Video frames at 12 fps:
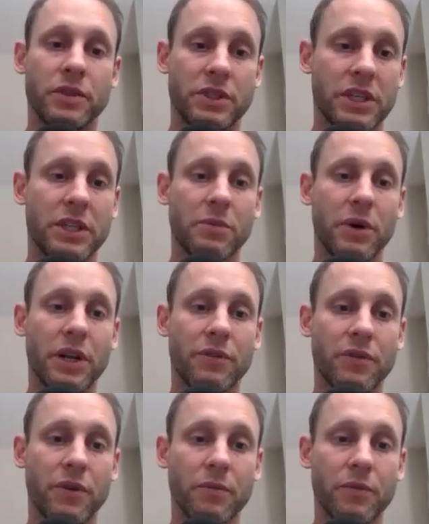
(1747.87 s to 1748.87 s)
take the money
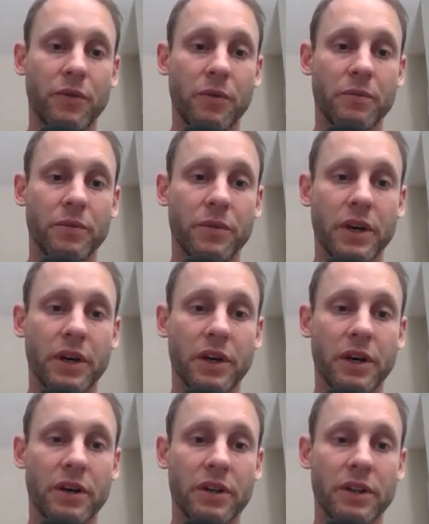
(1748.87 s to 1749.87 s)
from
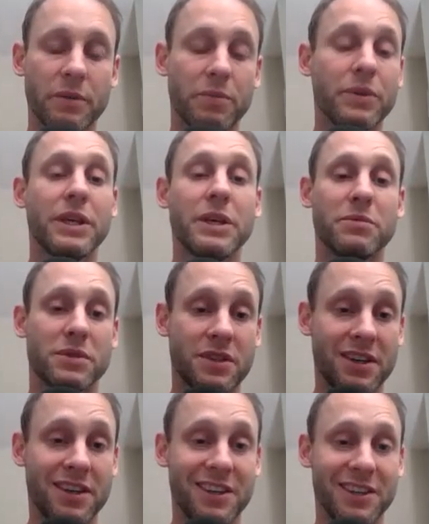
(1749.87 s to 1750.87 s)
the plebes,
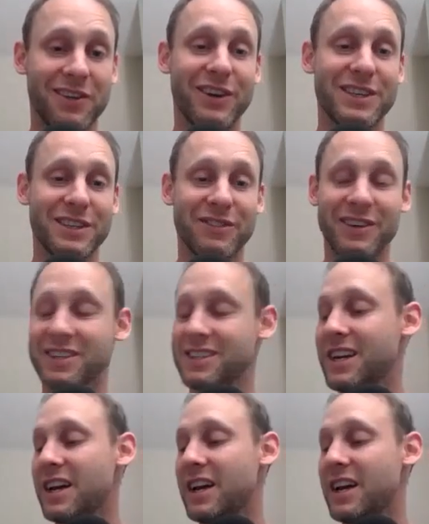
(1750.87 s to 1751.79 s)
the rest of us.